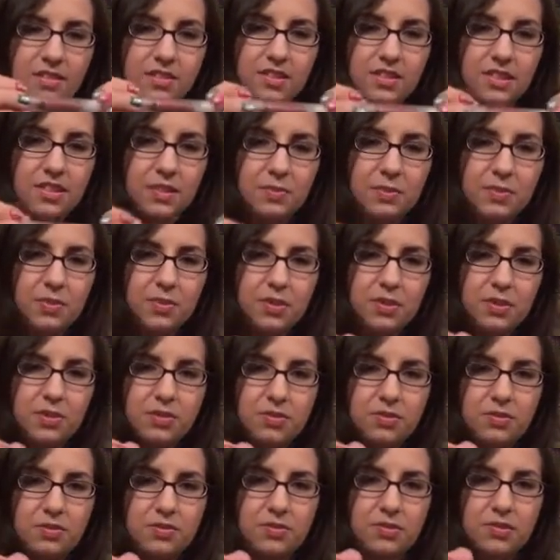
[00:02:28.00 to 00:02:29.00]
Look at that
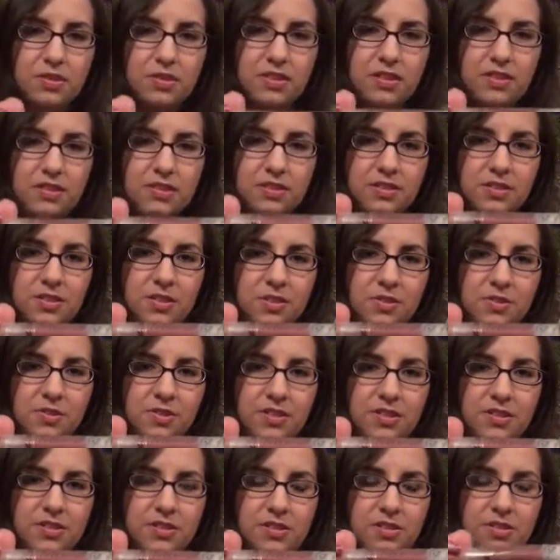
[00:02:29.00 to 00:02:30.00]
beautiful color. Oh,
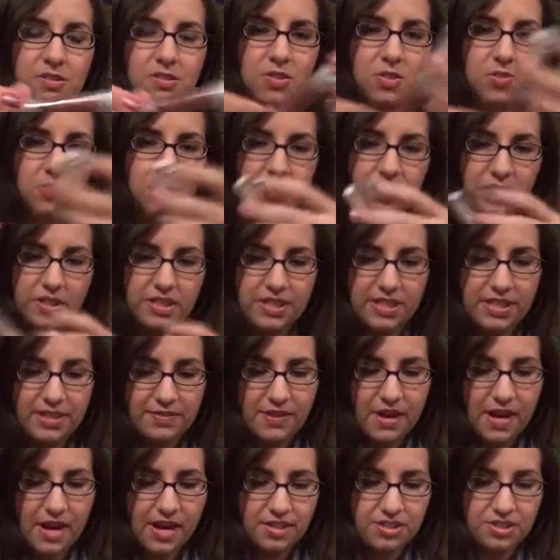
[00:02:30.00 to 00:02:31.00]
that is so pretty. And
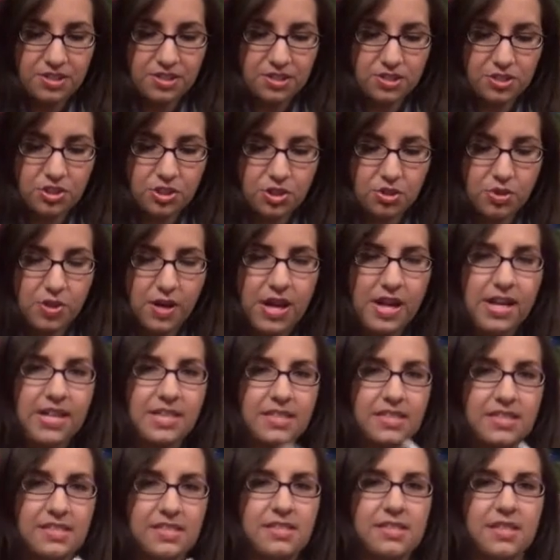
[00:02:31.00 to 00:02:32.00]
I've actually
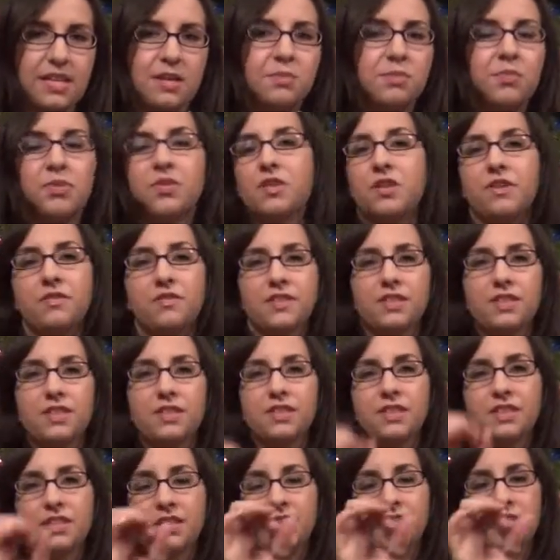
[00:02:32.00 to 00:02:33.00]
tried a sample of
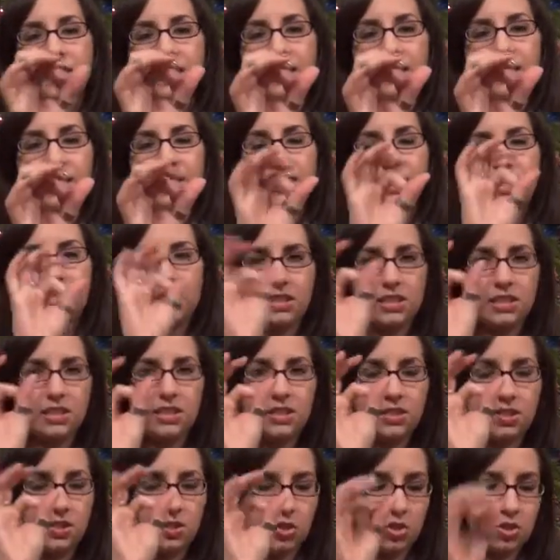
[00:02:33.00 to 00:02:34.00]
it in a
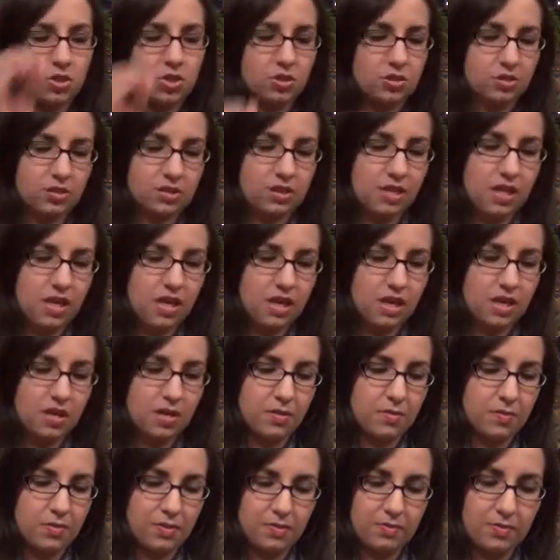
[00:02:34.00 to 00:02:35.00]
little
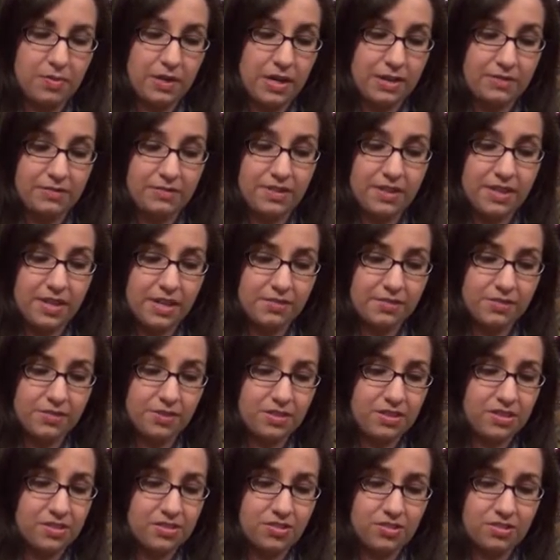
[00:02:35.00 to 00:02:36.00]
tub, but I've
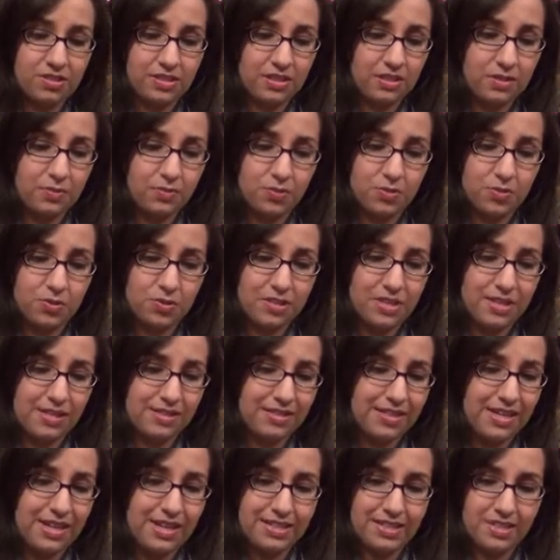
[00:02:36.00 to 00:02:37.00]
never, this looks like a full
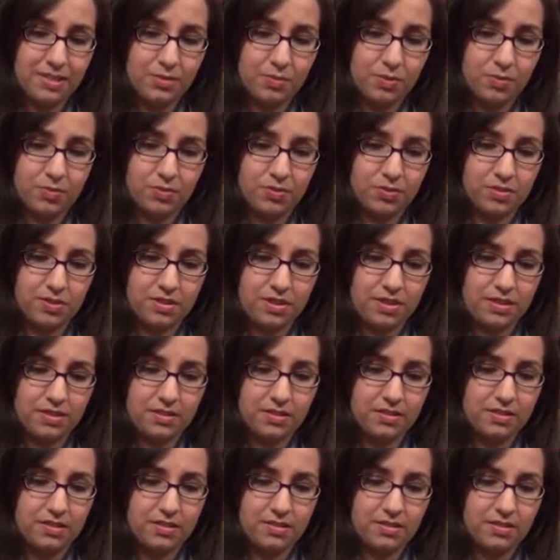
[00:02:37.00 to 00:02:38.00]
size. It has to be full
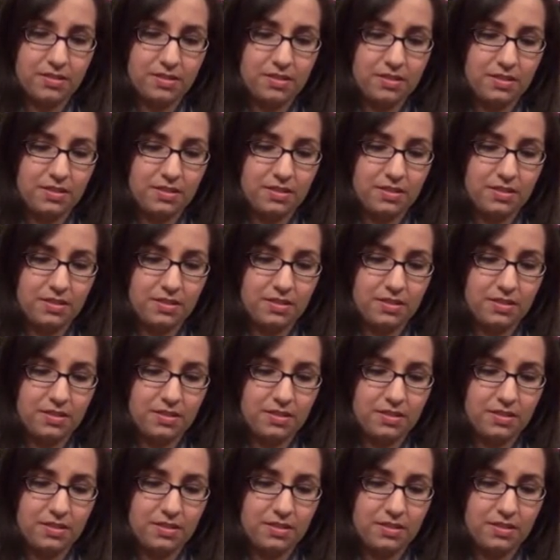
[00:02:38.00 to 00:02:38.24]
size.